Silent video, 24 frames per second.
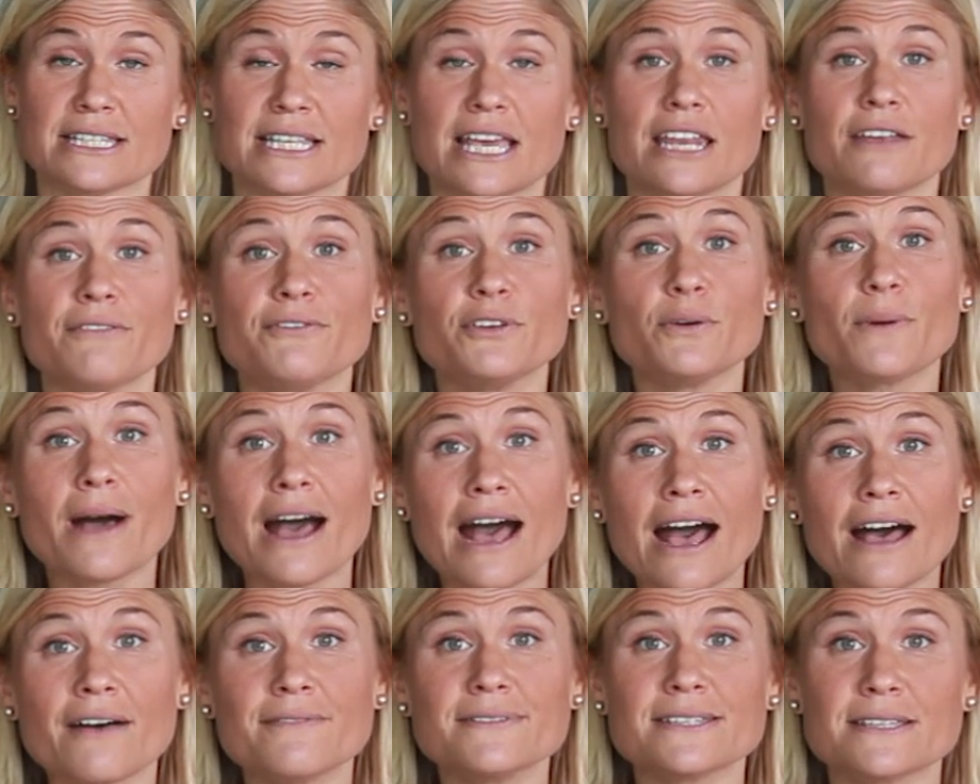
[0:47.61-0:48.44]
And if you
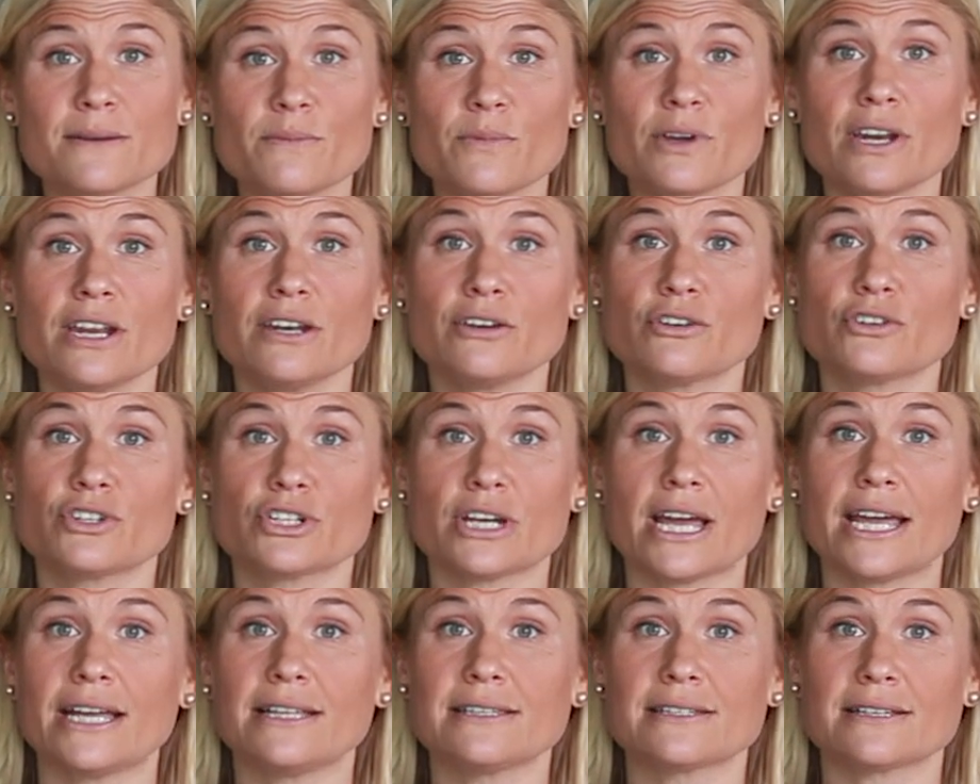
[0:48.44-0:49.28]
have someone in your
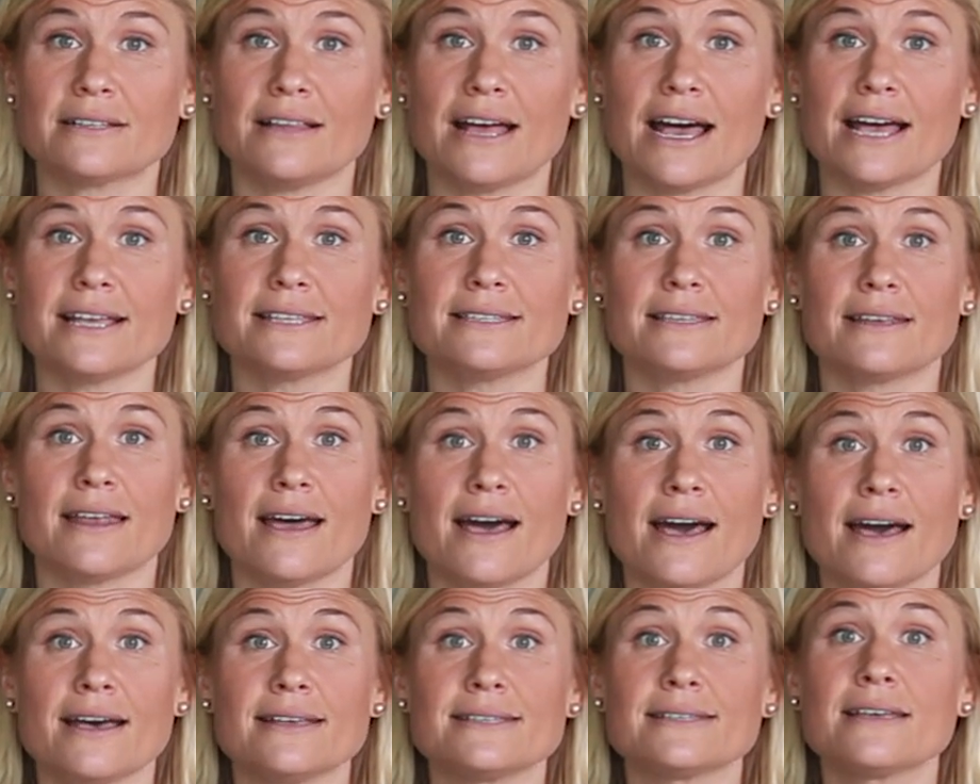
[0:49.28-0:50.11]
child's class that
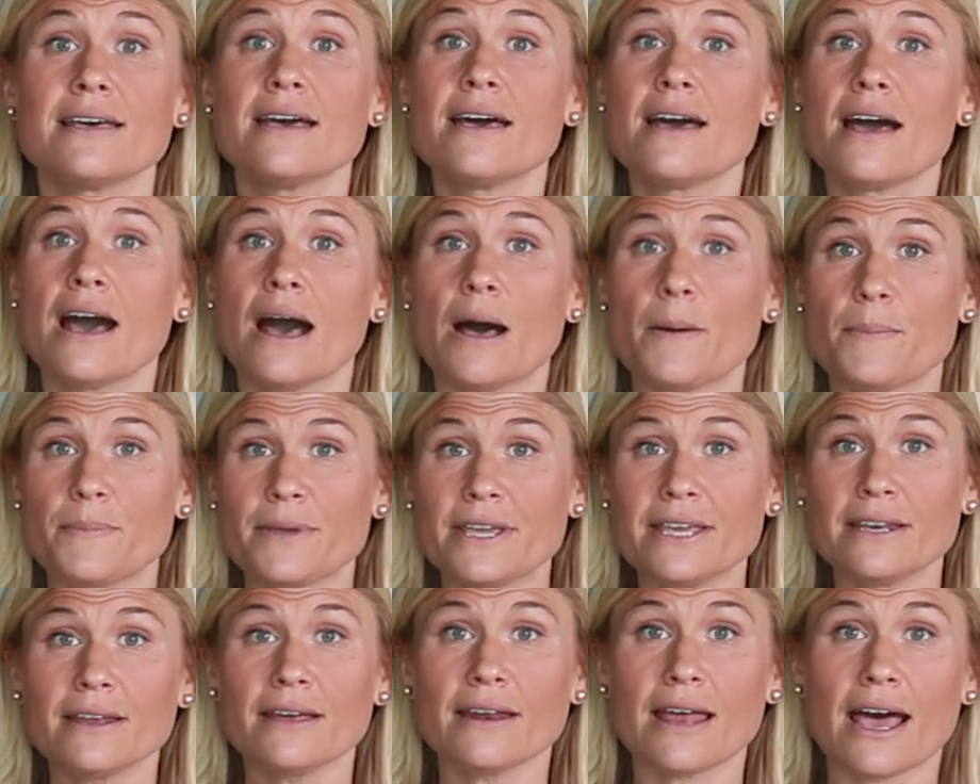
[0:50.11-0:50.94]
has a
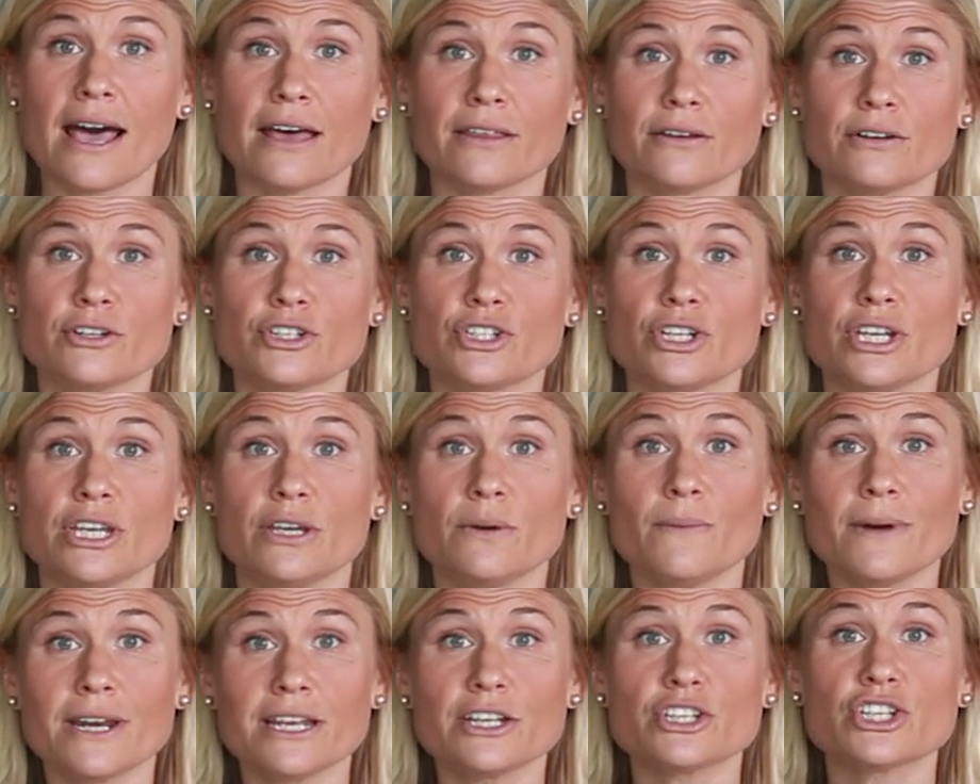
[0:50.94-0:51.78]
peanut allergy,
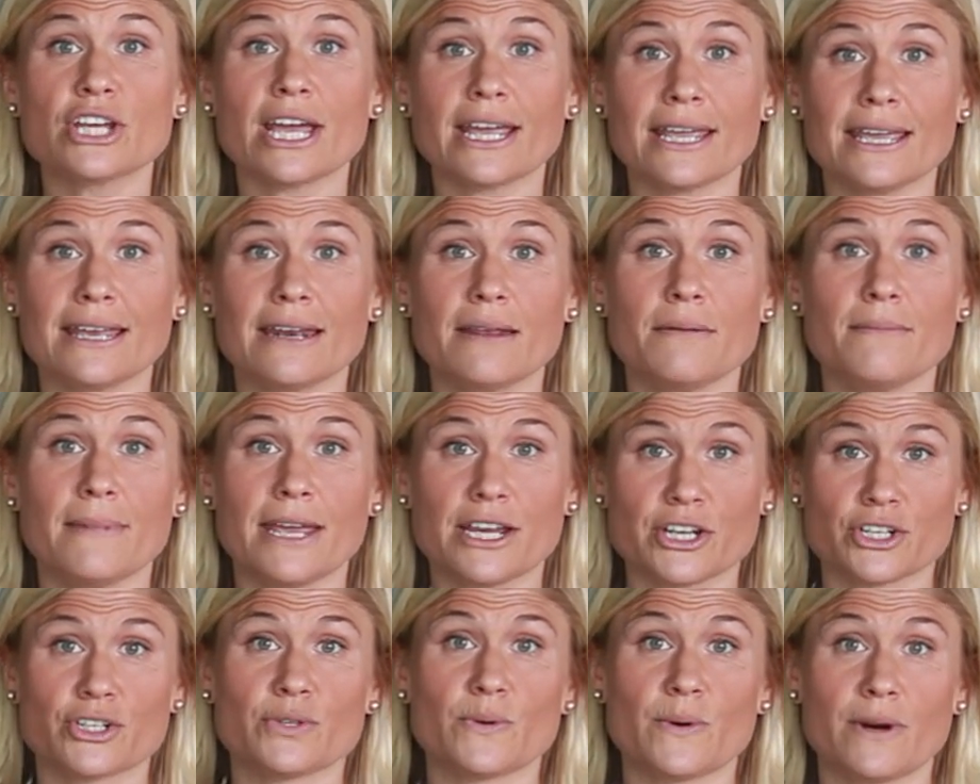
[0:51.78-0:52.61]
you want to check in and
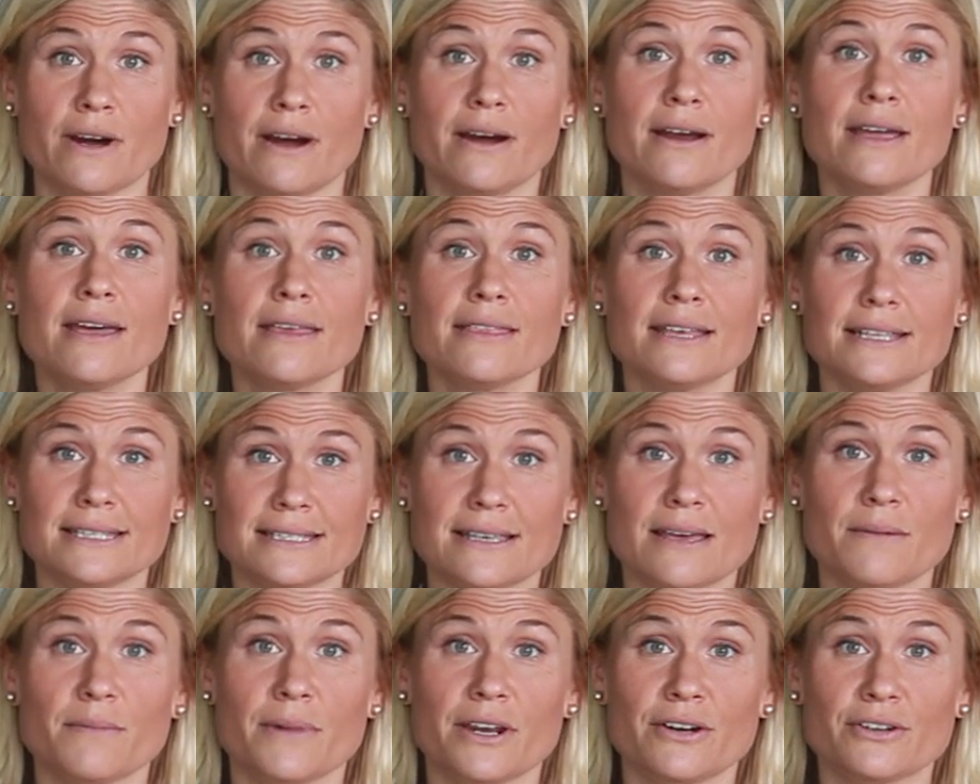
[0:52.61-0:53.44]
make sure that
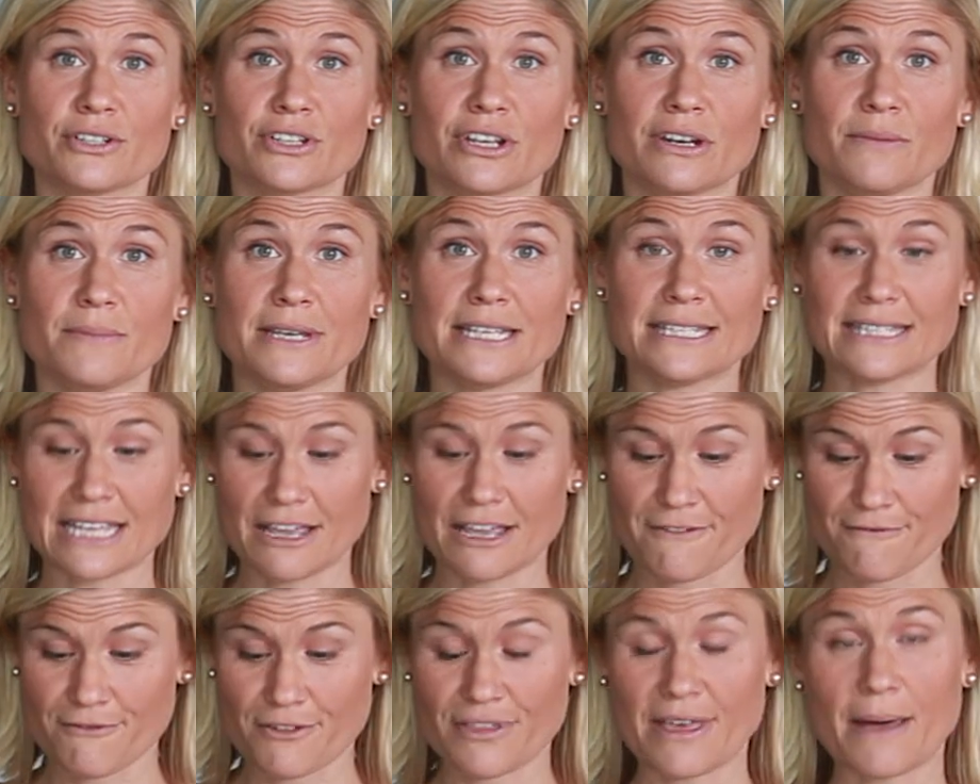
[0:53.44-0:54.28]
Sunbutter is going to be
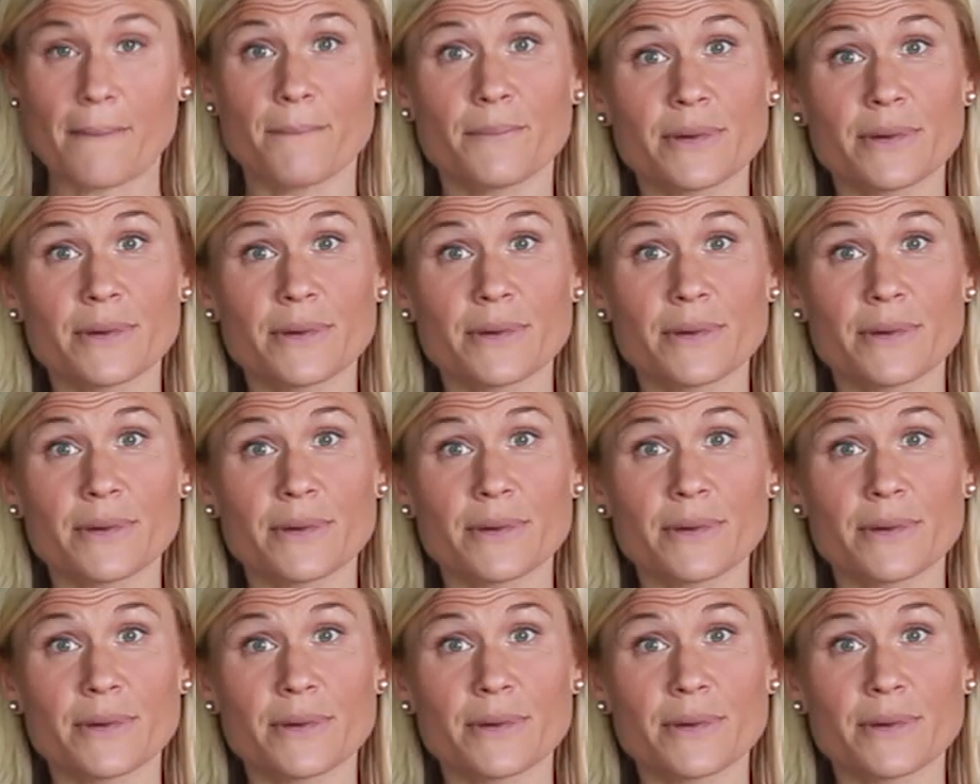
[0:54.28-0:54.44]
safe for them.